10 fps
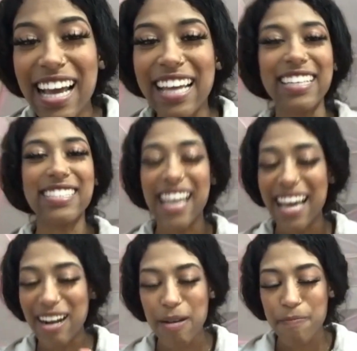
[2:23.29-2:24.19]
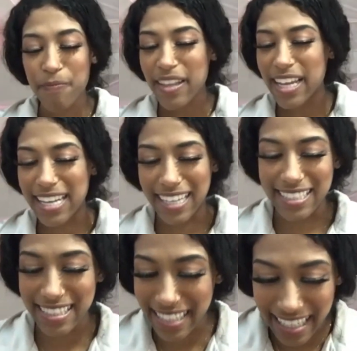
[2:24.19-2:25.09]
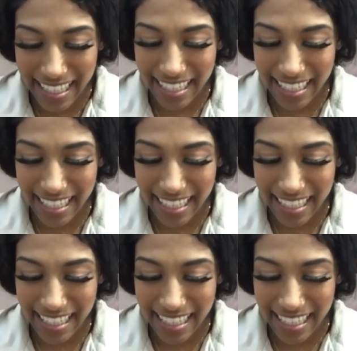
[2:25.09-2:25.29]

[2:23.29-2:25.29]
And I sat up and I just did it.